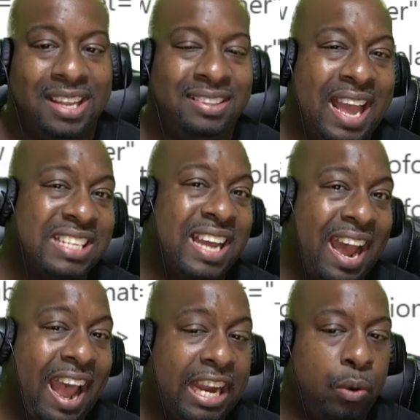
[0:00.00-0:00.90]
That's
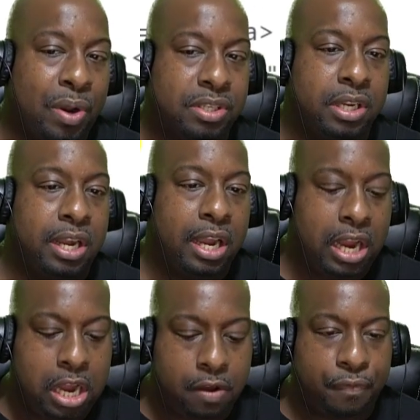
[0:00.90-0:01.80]
accurate
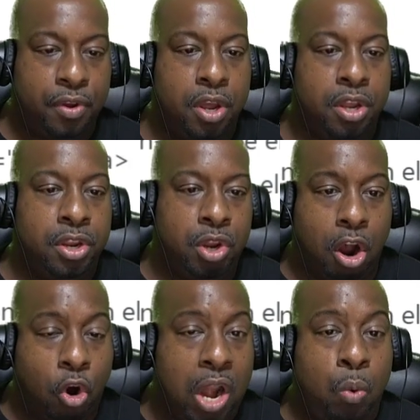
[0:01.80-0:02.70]
if you
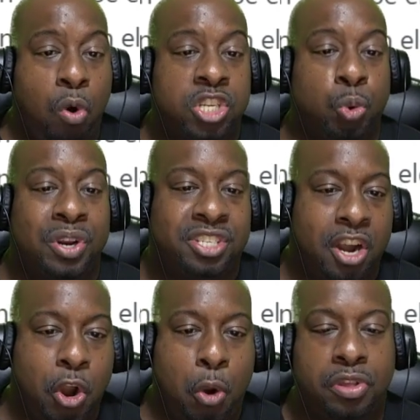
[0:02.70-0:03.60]
only want to
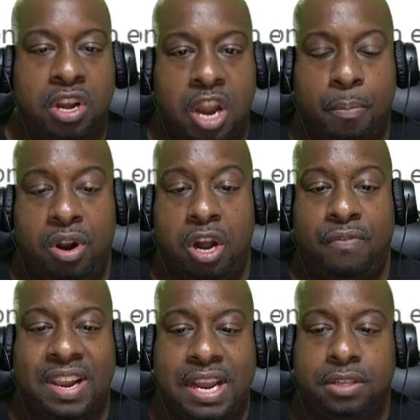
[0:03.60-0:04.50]
return the number
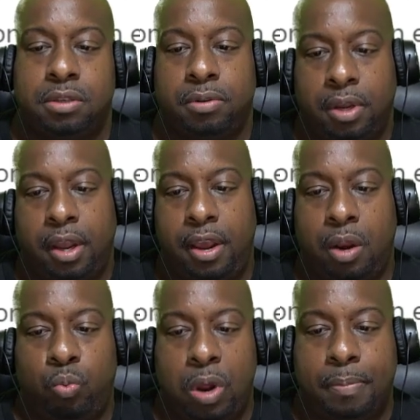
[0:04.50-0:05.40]
of links in
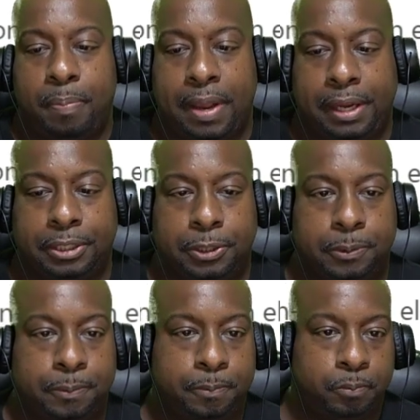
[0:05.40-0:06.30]
a web page.
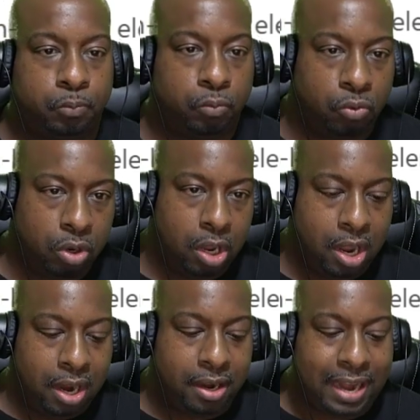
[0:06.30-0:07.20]

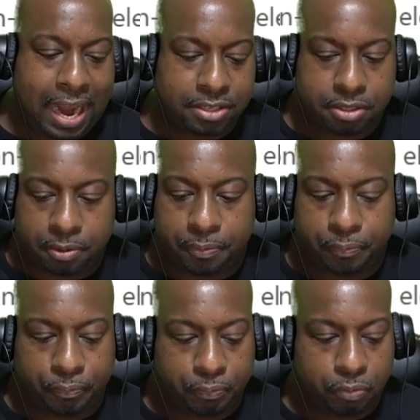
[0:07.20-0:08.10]
Next
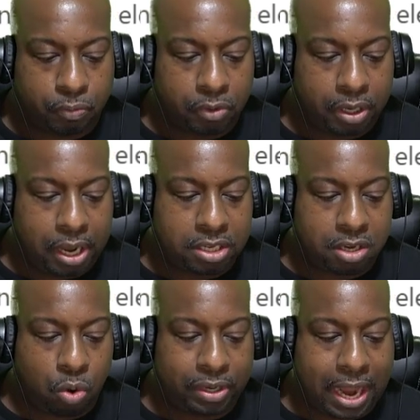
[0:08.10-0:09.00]
is
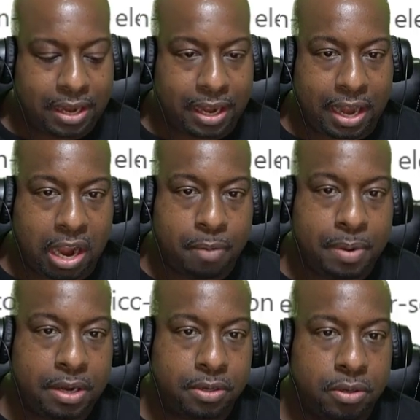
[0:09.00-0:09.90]
locate an
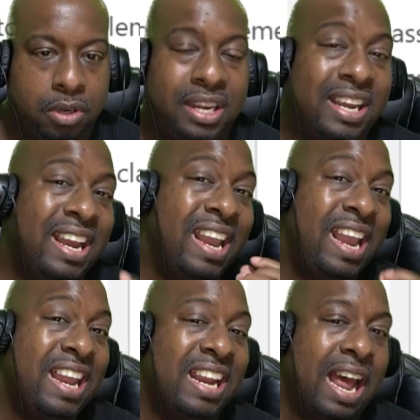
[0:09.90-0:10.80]
element
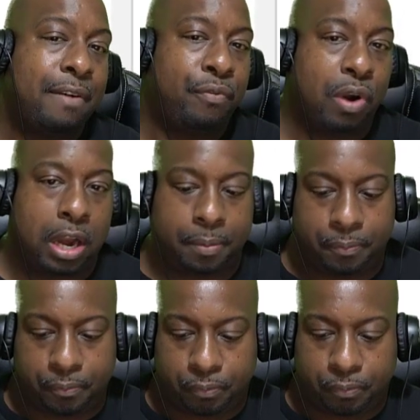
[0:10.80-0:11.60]
in an iframe.